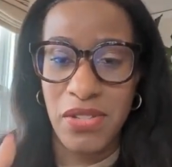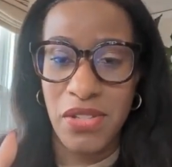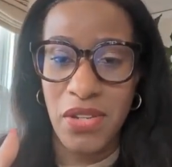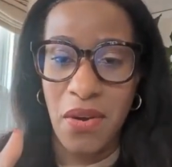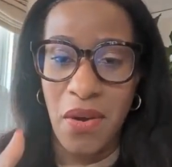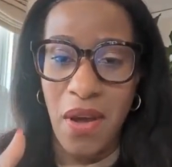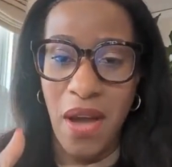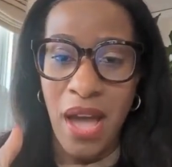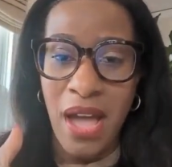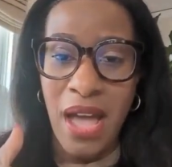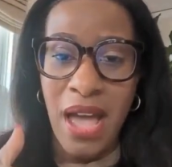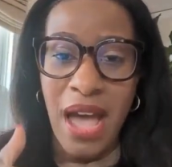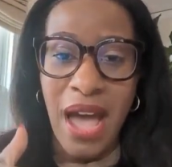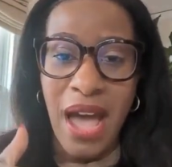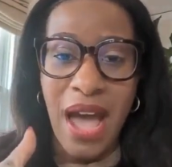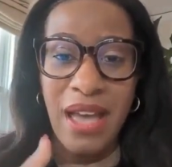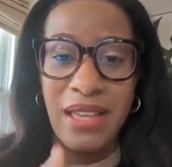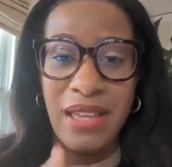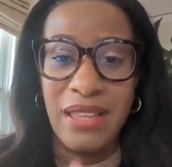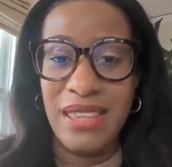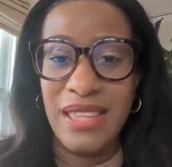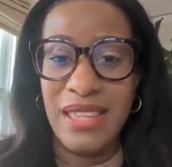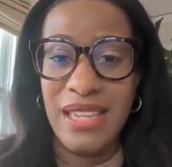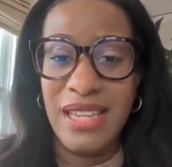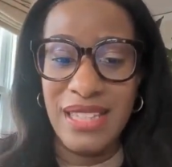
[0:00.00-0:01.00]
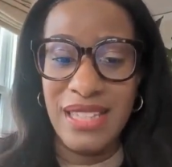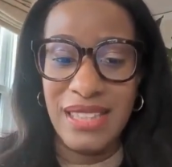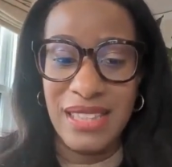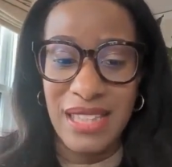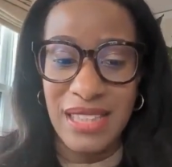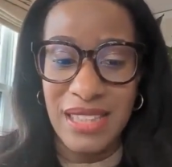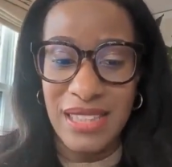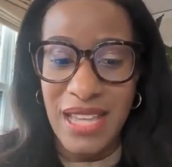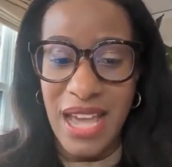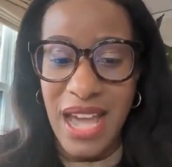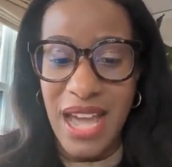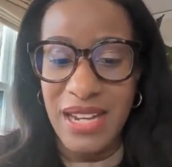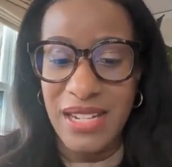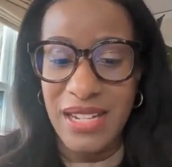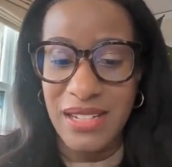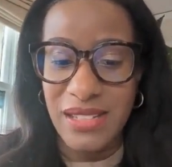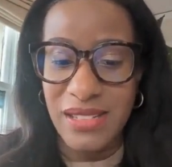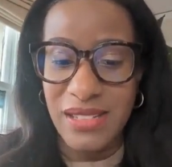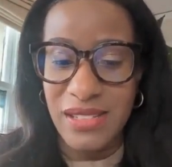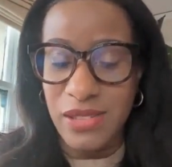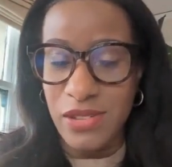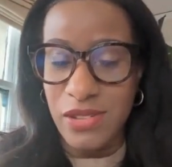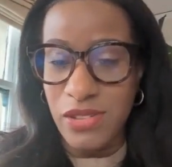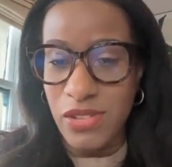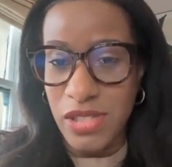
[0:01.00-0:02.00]
So I think that that
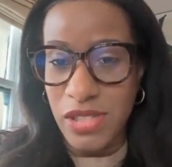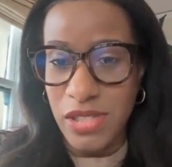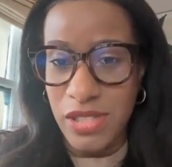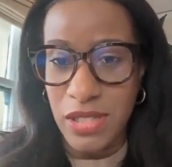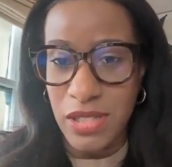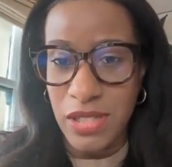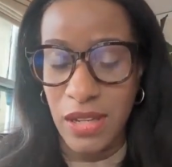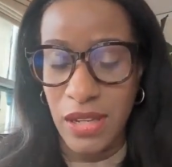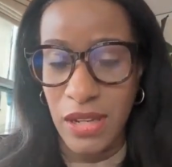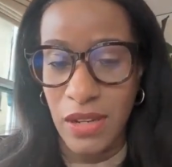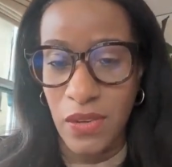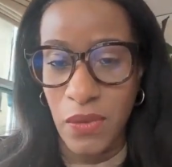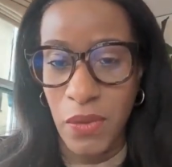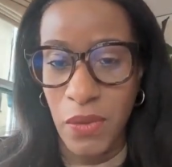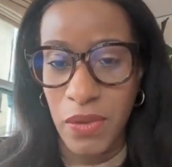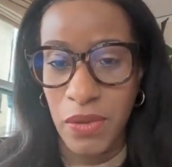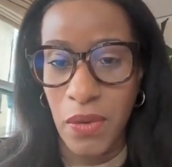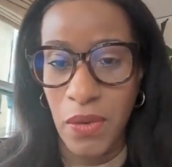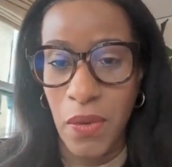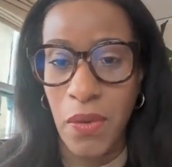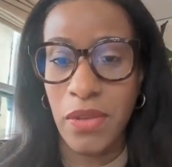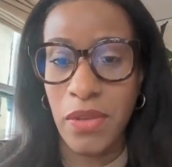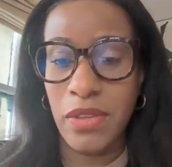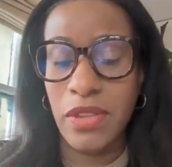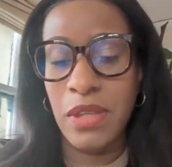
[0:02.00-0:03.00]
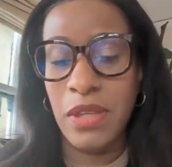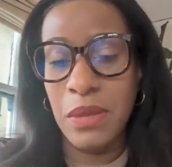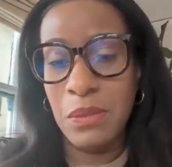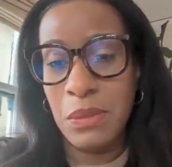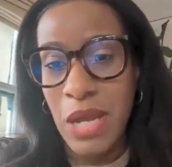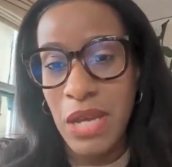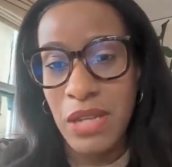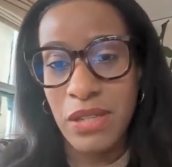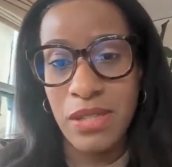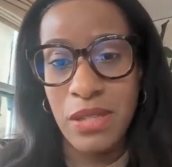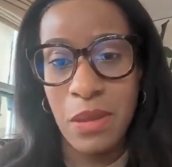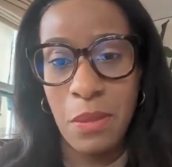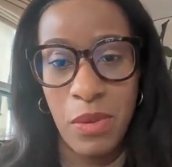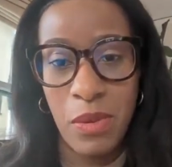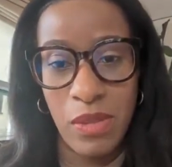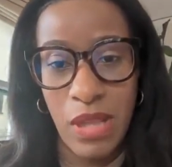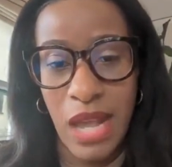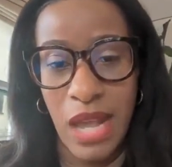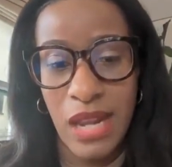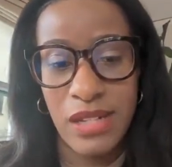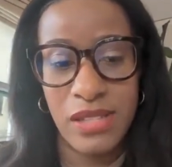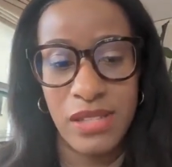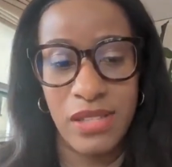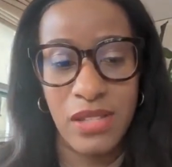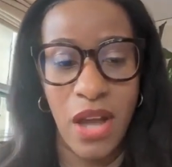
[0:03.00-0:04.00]
is just an ongoing theme. Now, some of
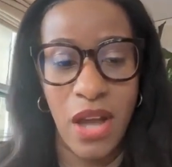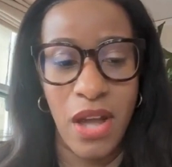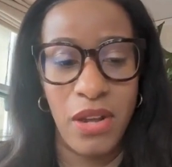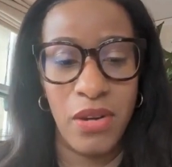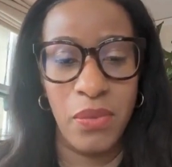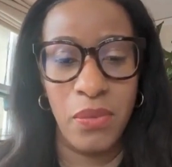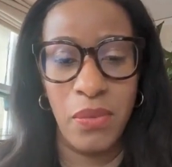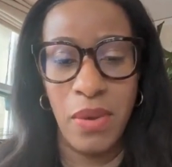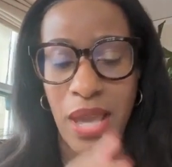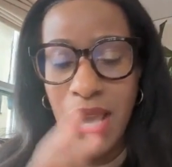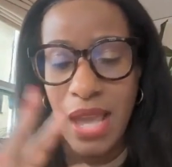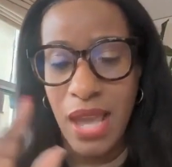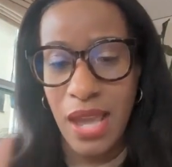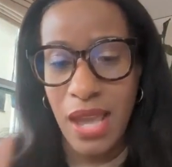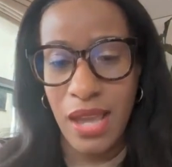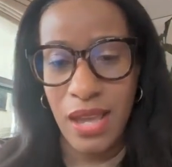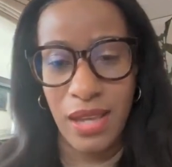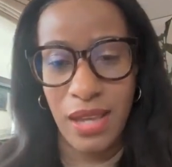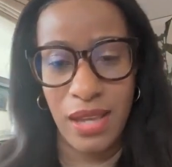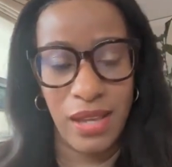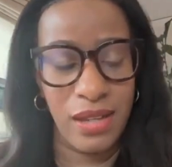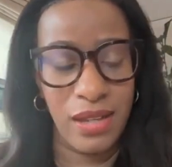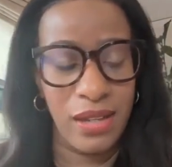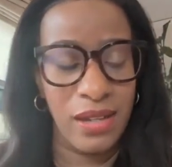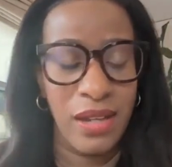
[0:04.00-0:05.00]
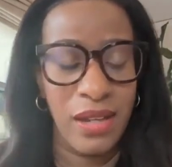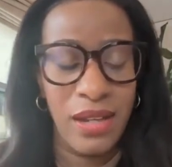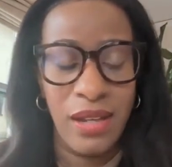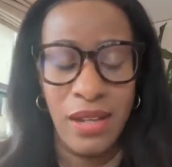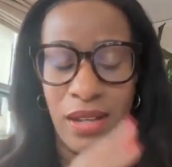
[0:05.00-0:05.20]
that has gone away and,